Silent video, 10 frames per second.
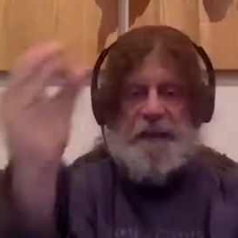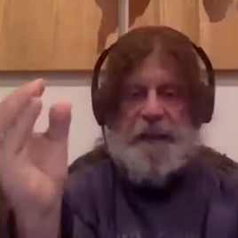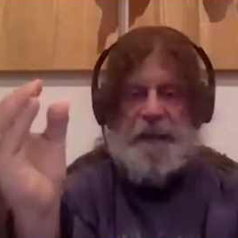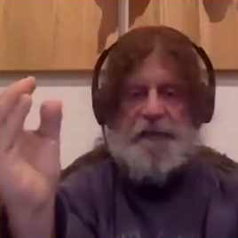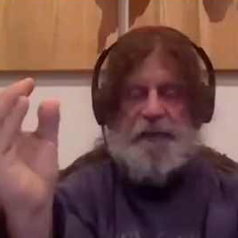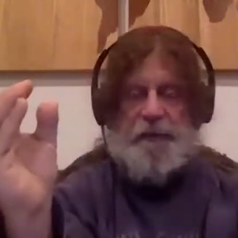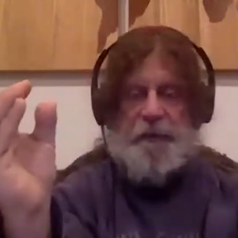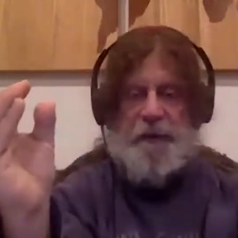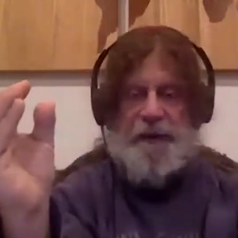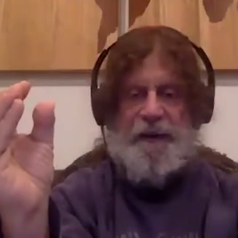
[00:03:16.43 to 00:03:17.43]
in
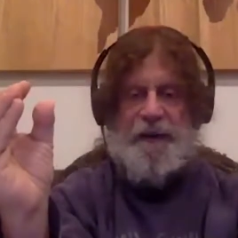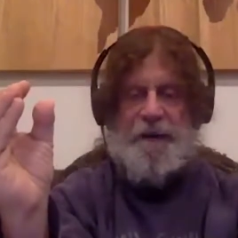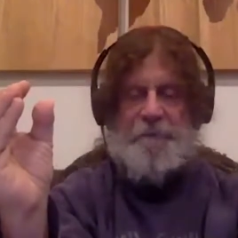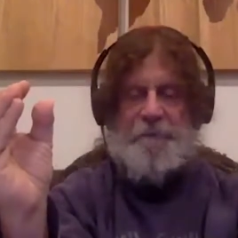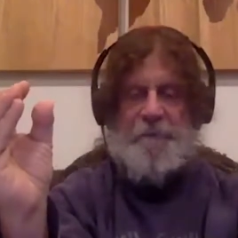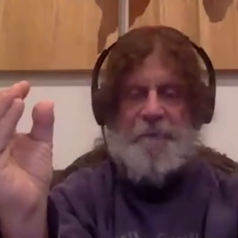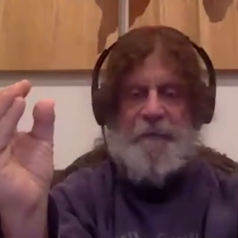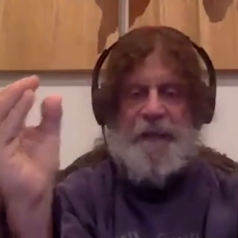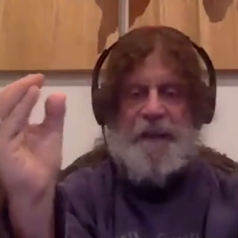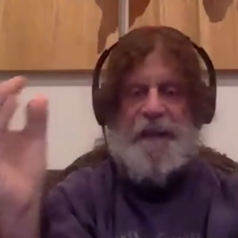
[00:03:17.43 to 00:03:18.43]
2,
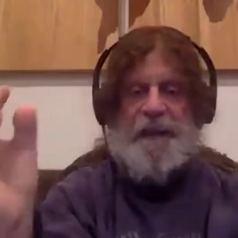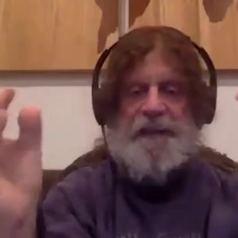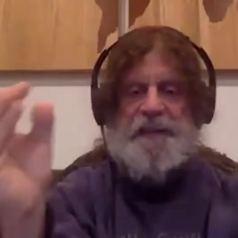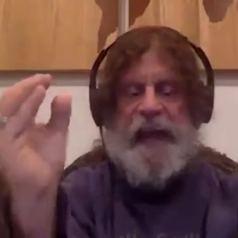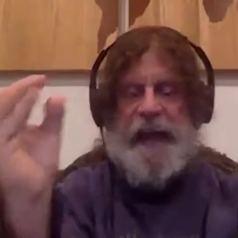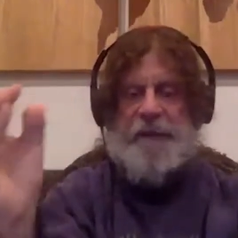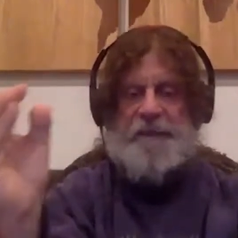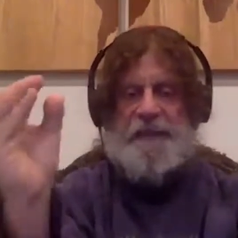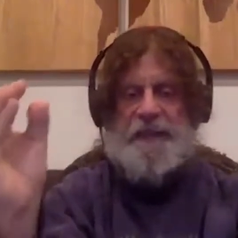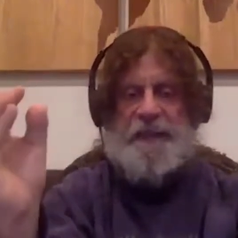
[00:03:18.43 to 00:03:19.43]
each half
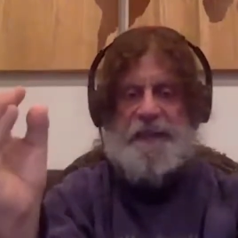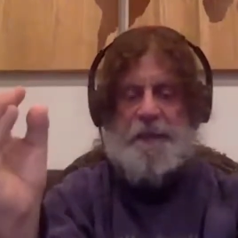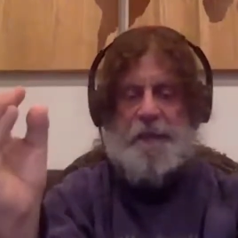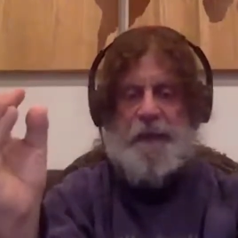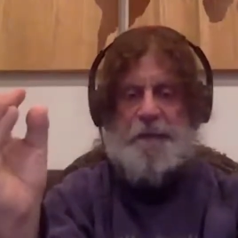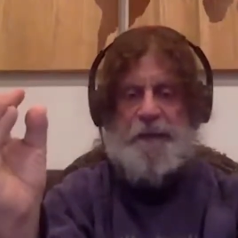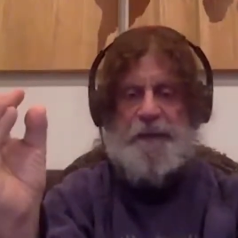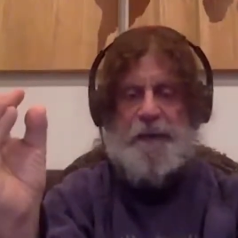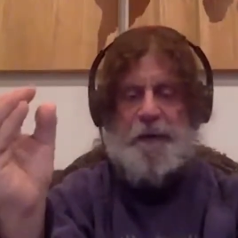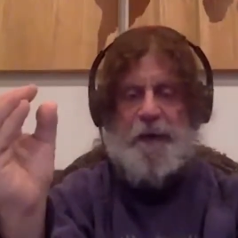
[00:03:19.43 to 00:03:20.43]
the size of the
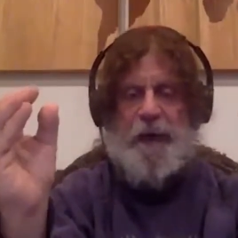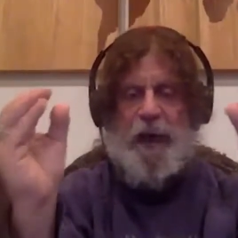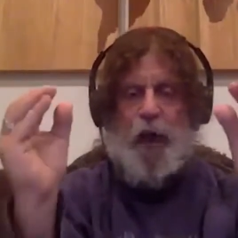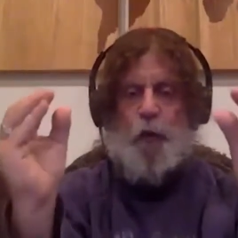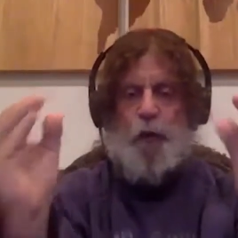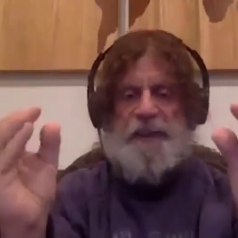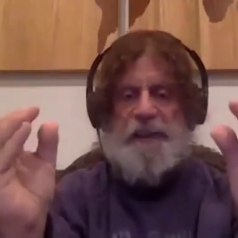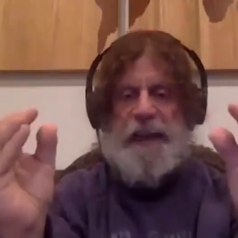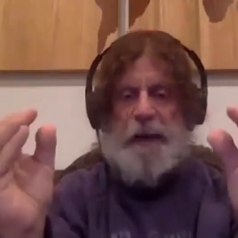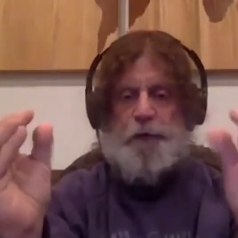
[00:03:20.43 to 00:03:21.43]
original, which
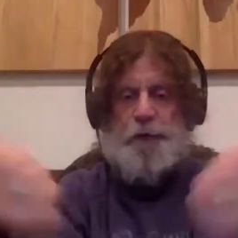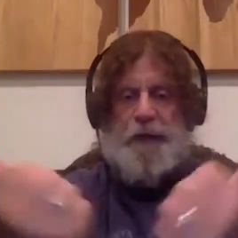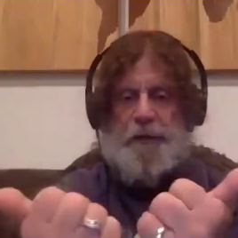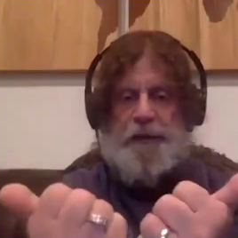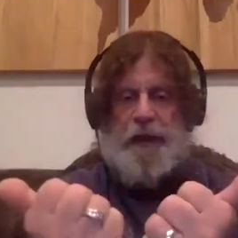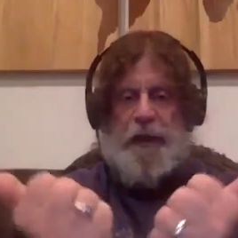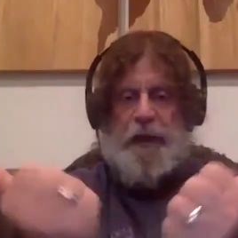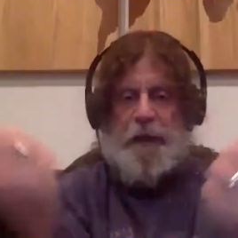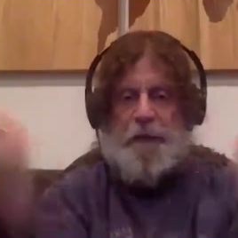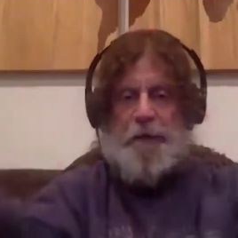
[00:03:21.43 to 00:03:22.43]
now triggers
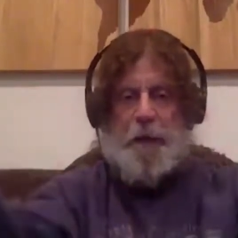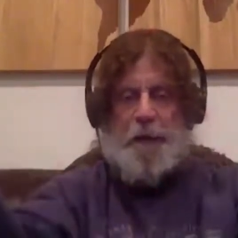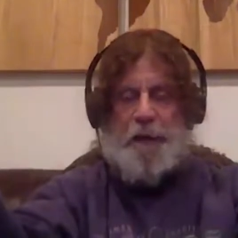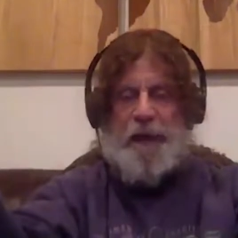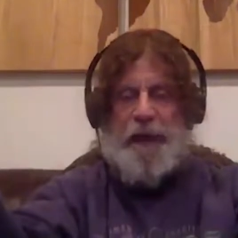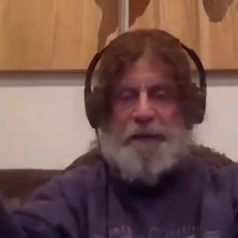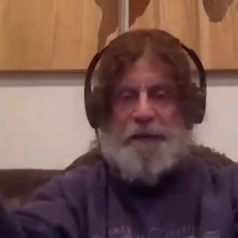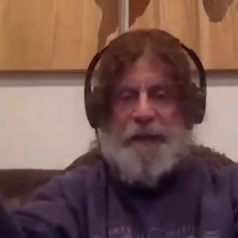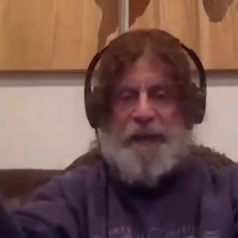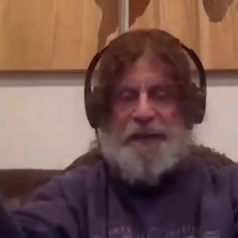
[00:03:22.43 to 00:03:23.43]
growth in that
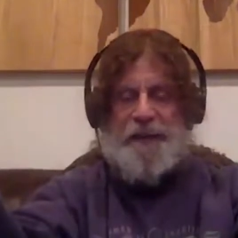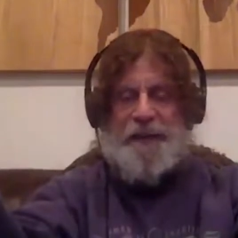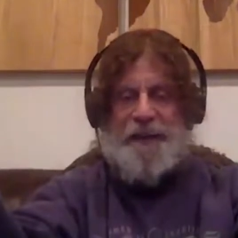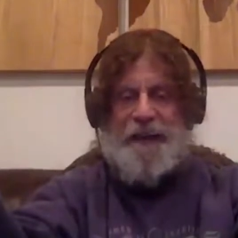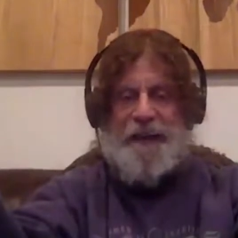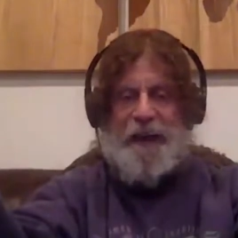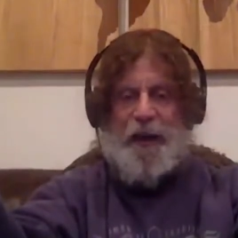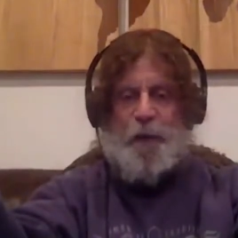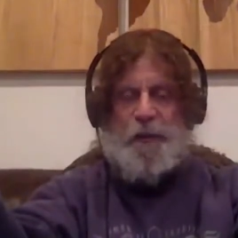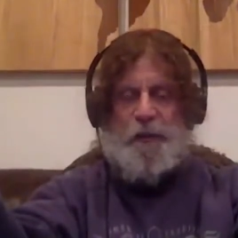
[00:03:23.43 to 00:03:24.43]
direction,
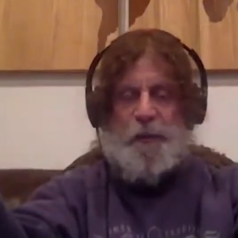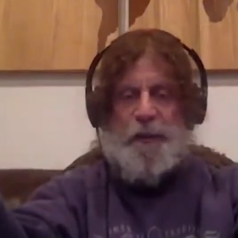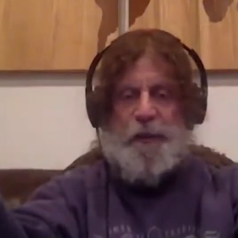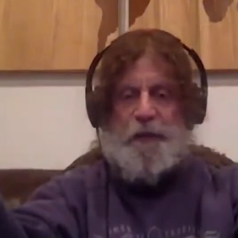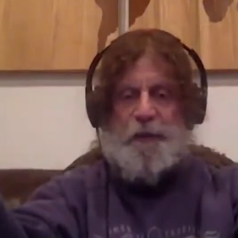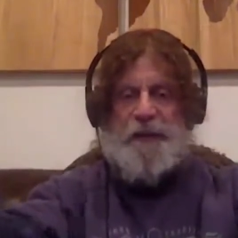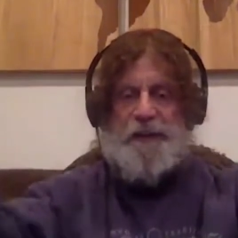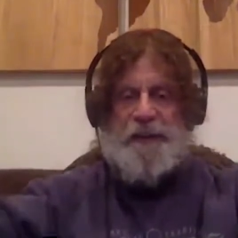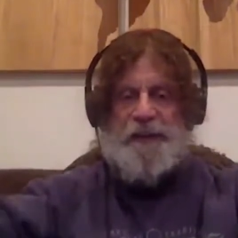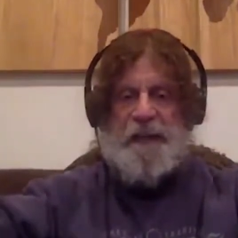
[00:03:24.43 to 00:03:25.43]
which when those
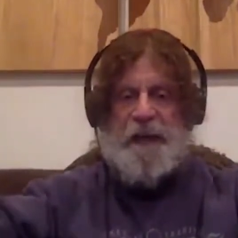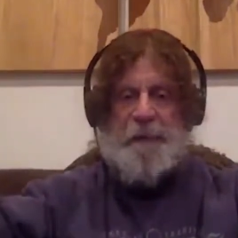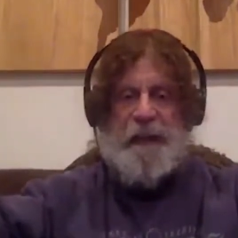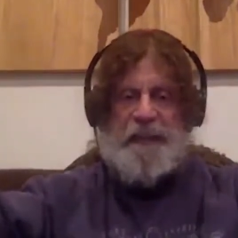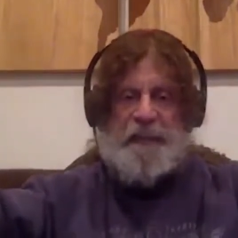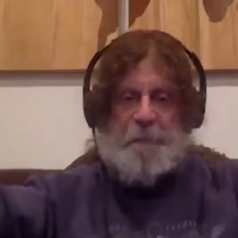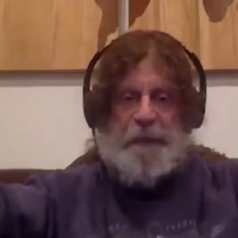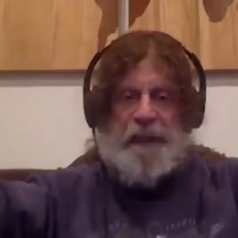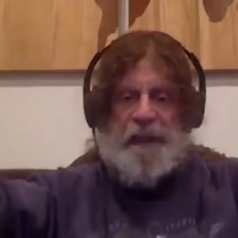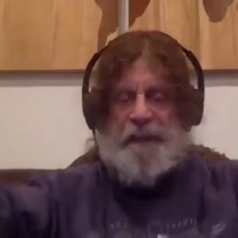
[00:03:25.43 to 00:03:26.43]
reach the top,
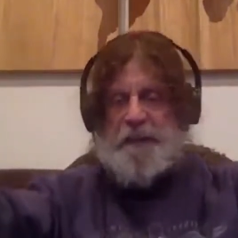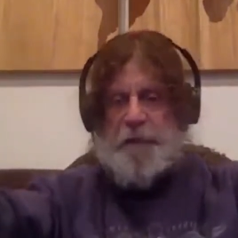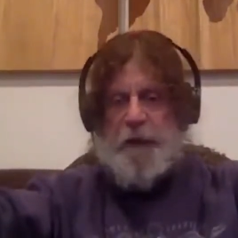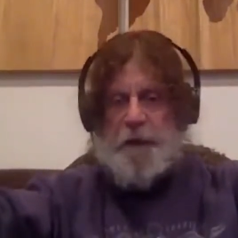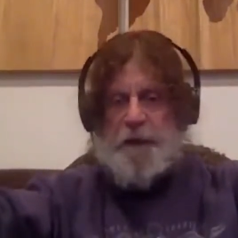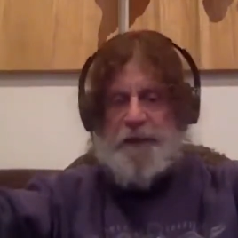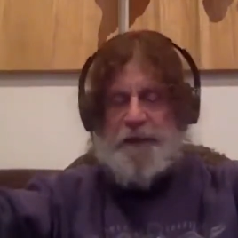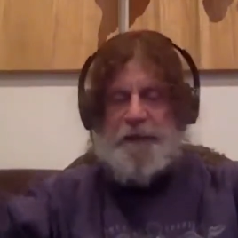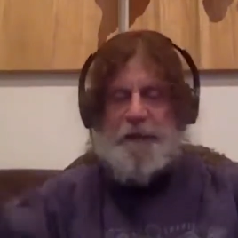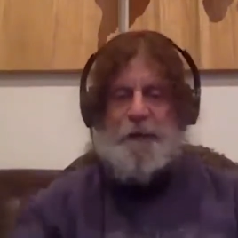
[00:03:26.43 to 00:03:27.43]
split each of those in 2,